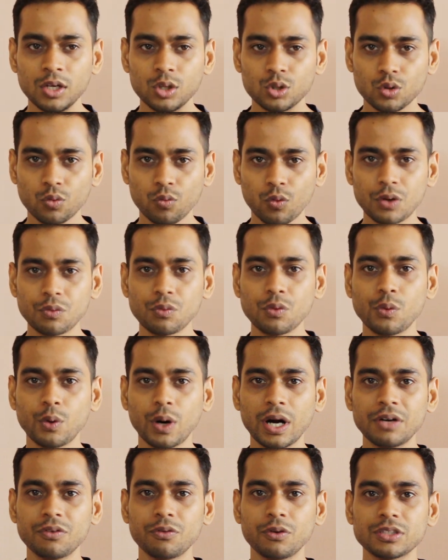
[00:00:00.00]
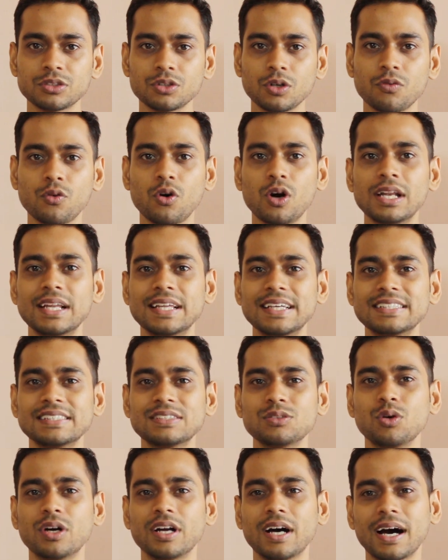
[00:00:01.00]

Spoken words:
So what we want first of all is to